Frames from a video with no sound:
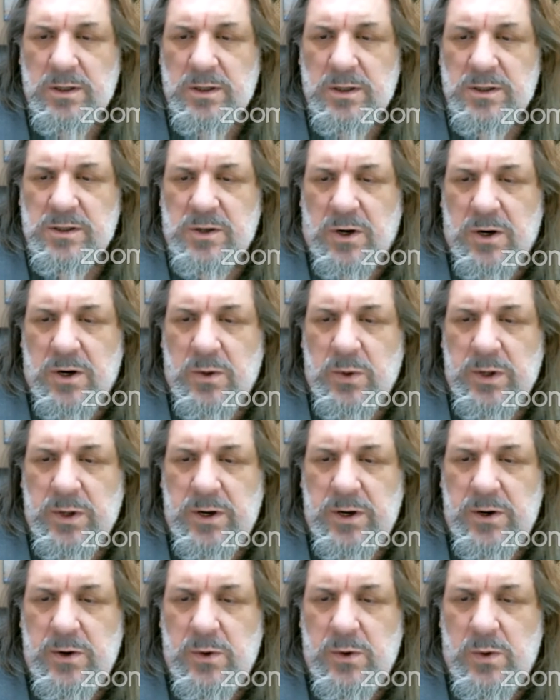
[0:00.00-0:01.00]
start with
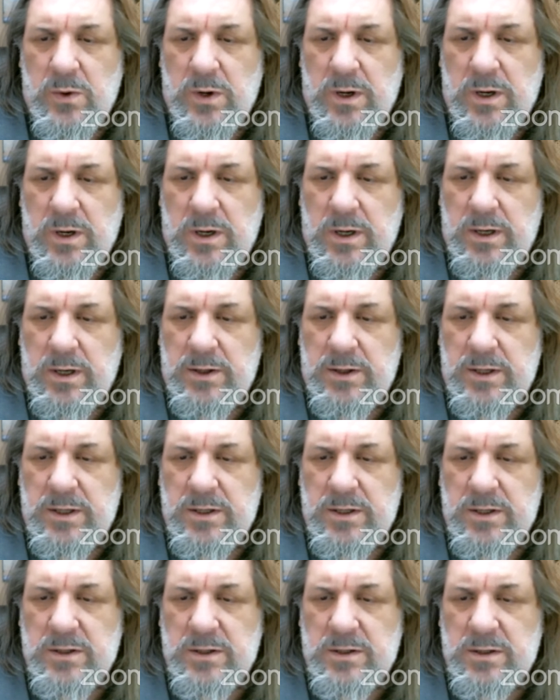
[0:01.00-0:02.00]
a new one and
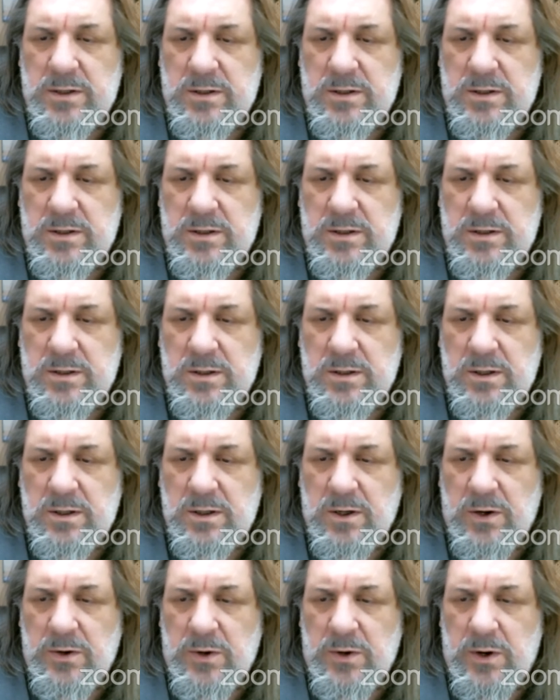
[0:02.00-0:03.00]
then just
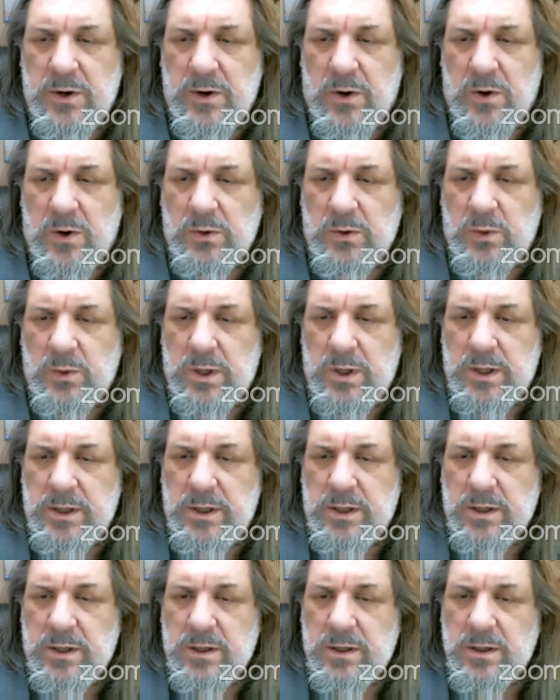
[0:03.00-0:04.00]
go to an old one